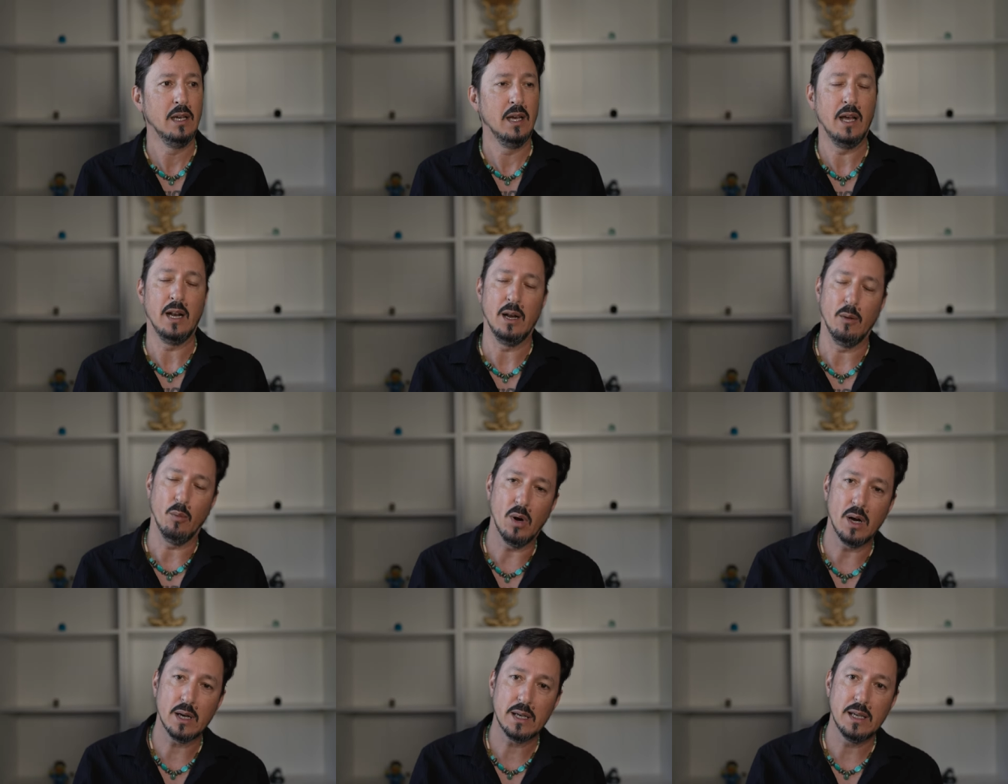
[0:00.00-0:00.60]
And I
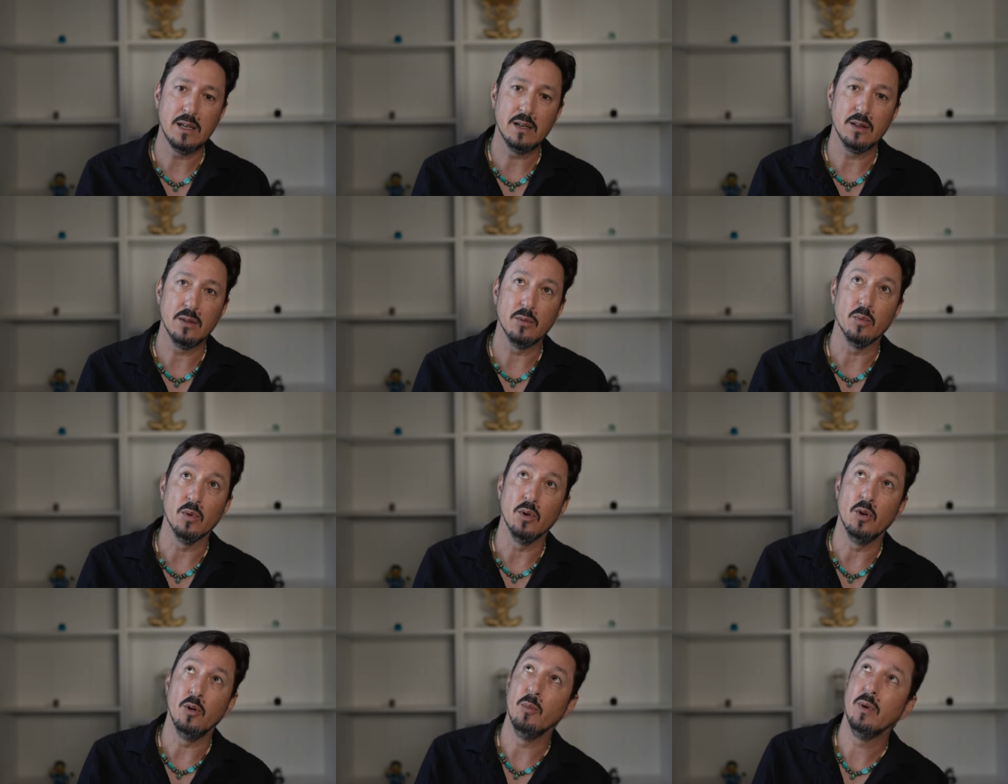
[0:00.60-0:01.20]
walk into the
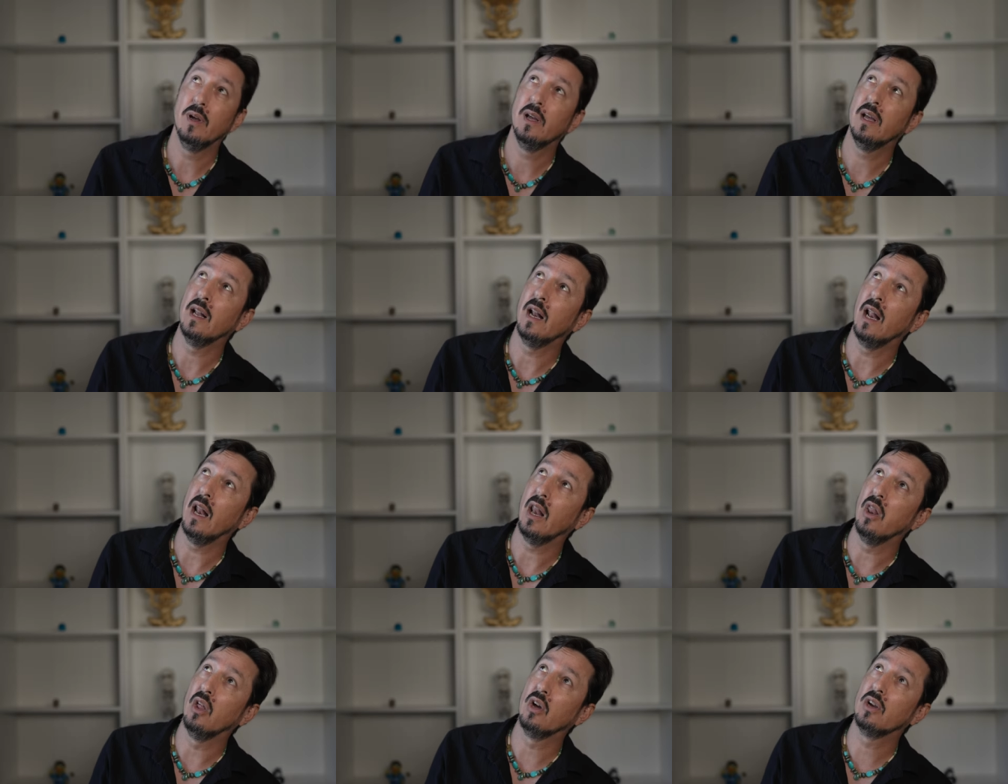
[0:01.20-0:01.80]
room and
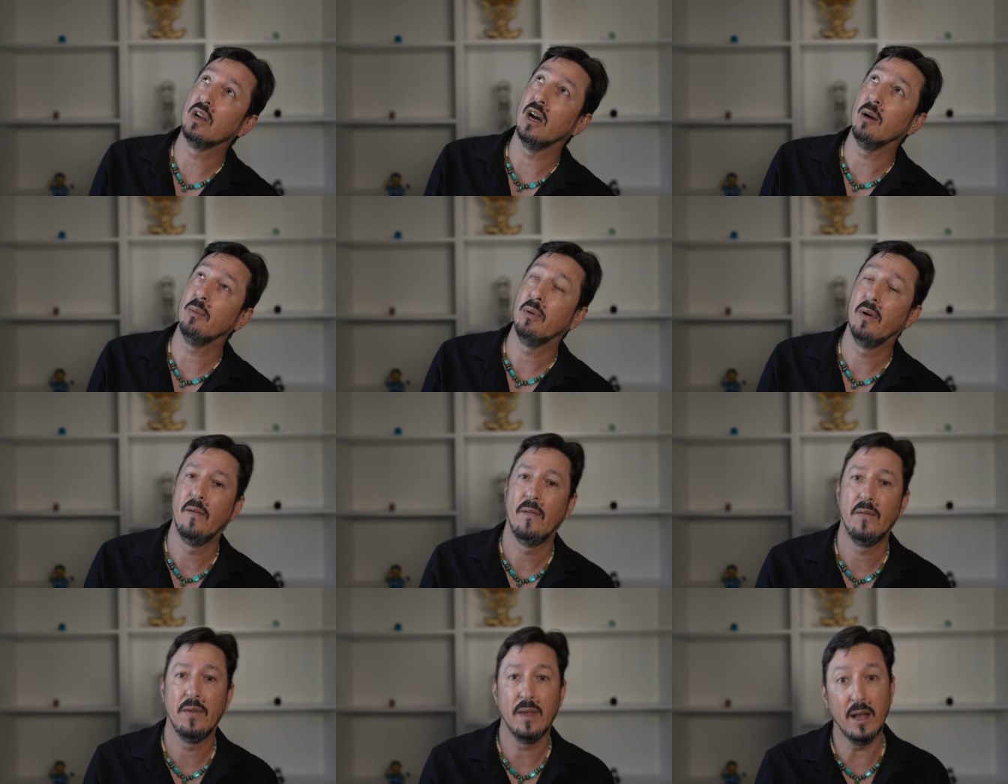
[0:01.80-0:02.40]
I look
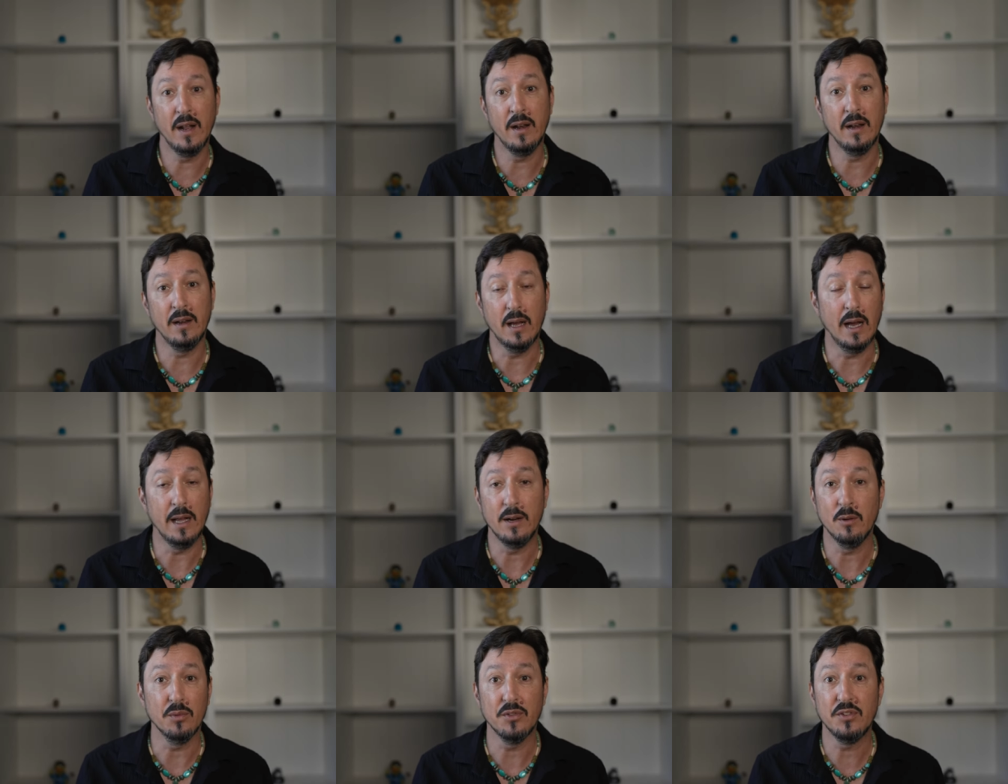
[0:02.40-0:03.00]
up and
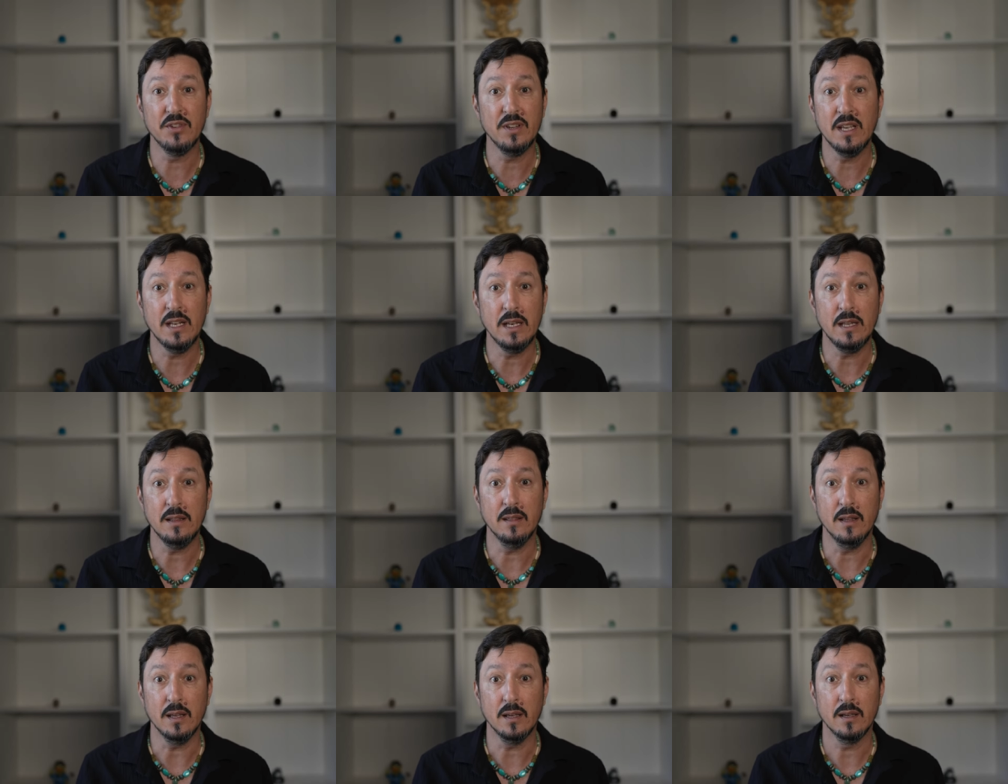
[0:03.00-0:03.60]
I don't see
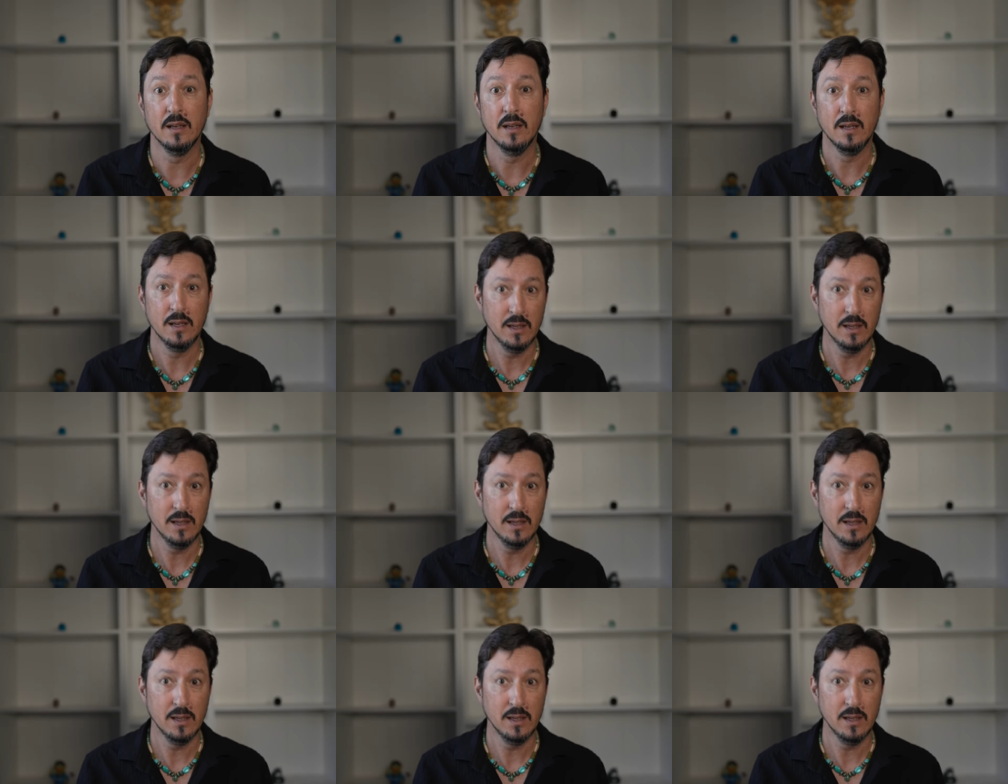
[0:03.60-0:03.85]
anything.